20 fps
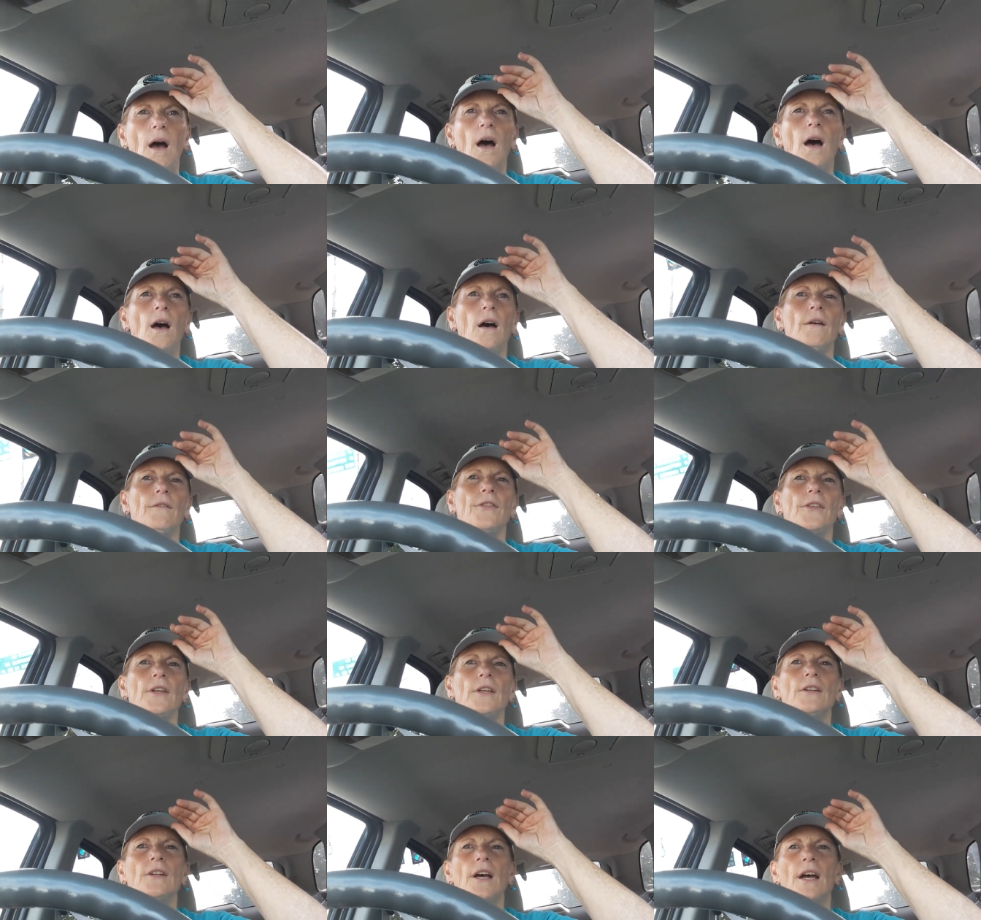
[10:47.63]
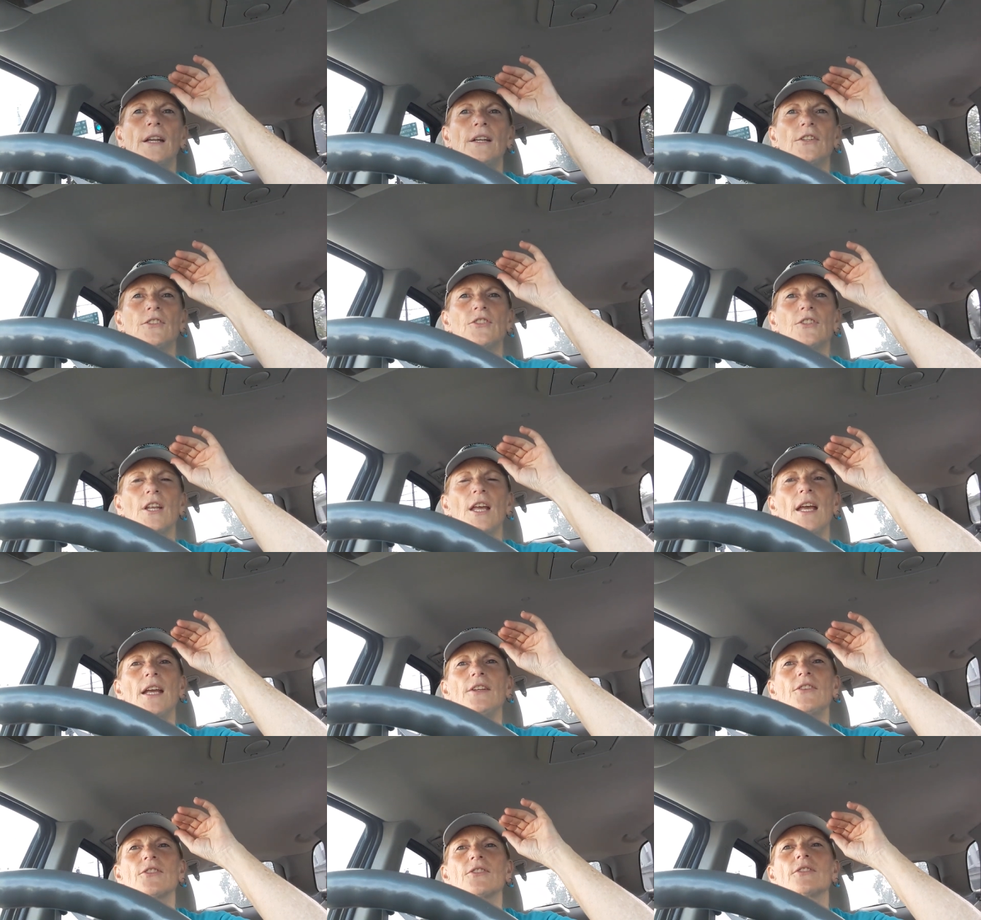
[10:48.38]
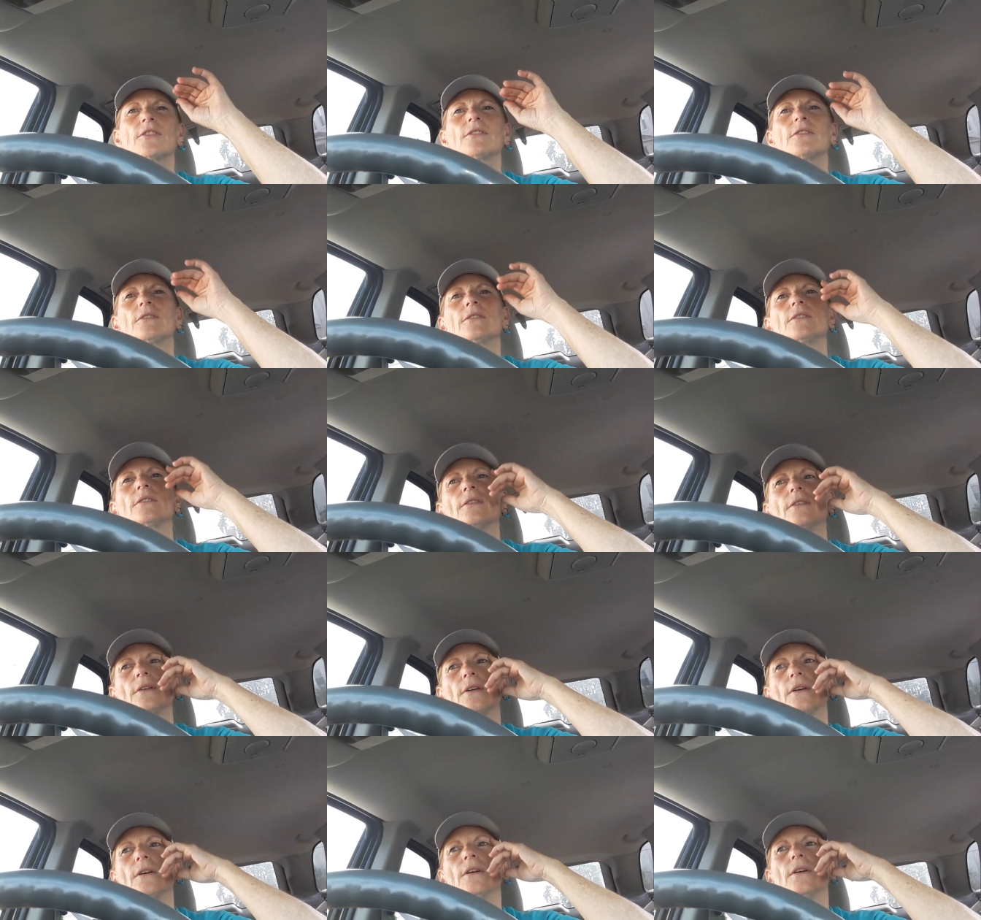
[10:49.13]
of the United States,
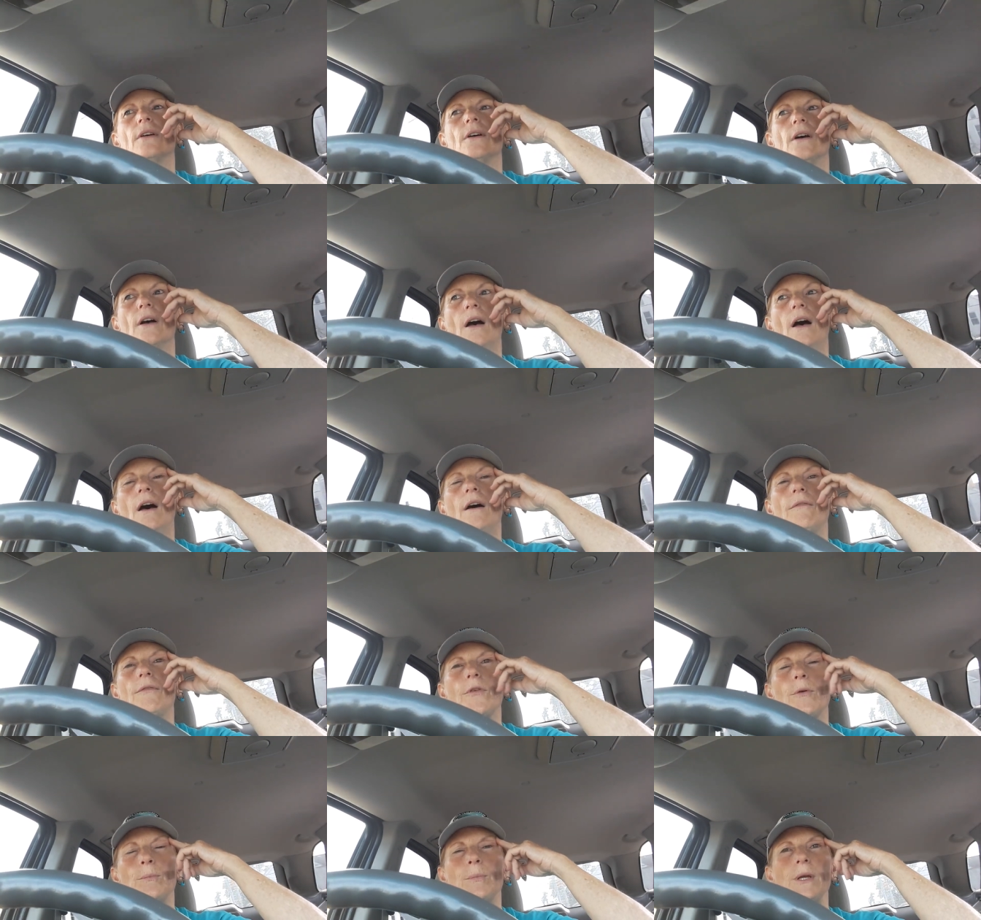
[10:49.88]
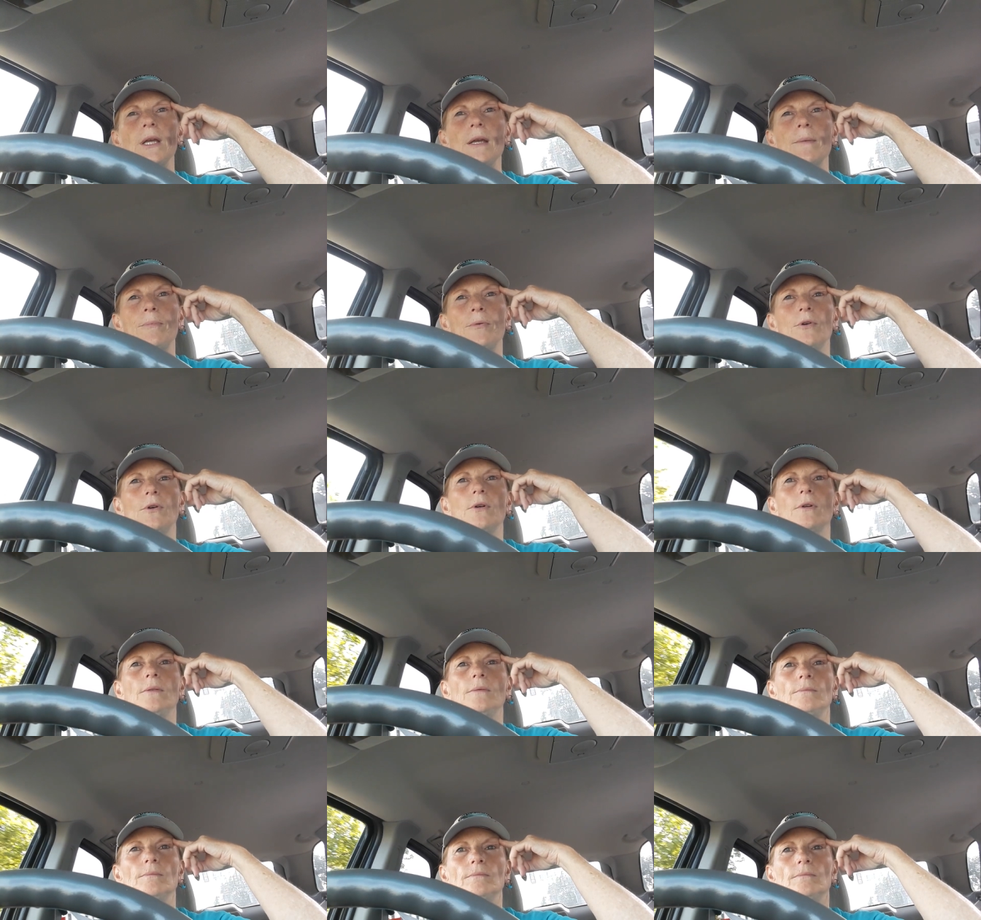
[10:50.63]
of the people.